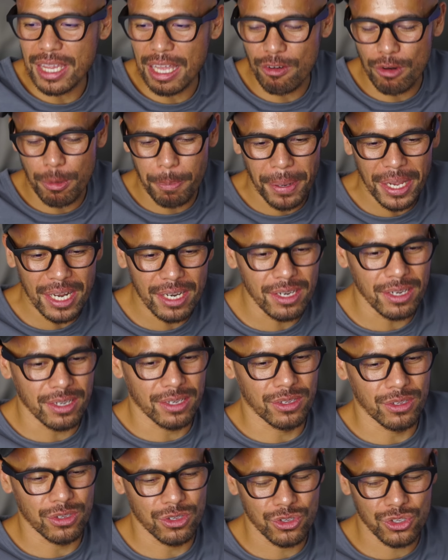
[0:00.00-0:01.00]
their
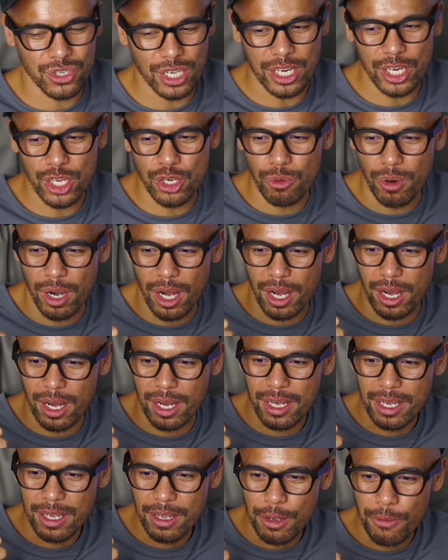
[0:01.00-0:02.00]
opinions and you
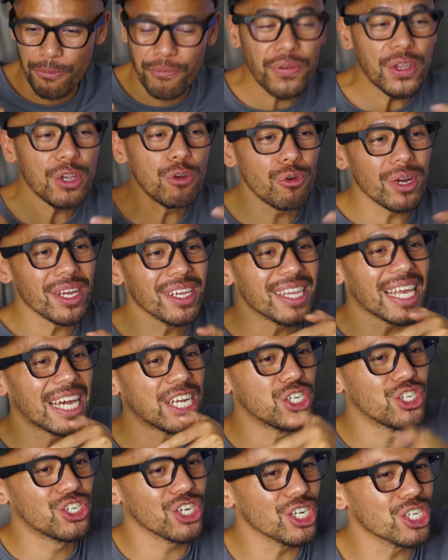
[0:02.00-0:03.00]
are fearing
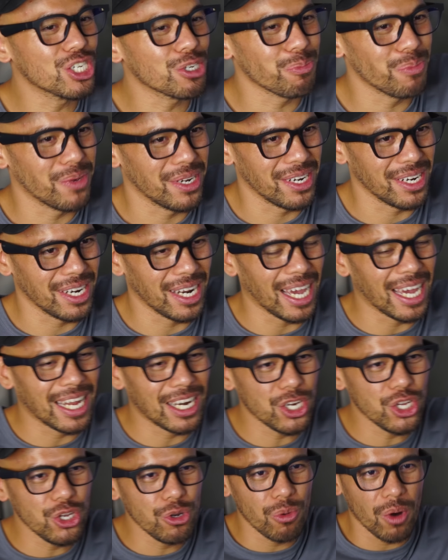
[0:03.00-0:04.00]
their judgment,
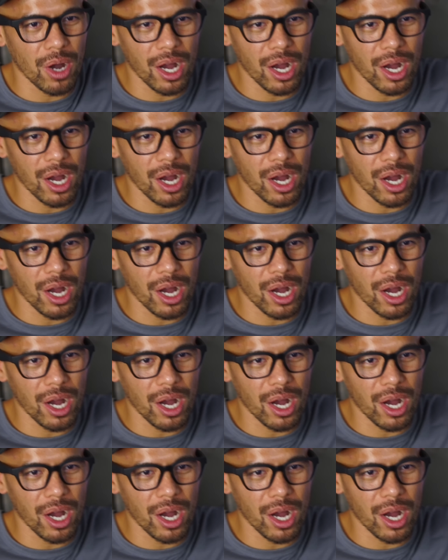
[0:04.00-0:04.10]
and you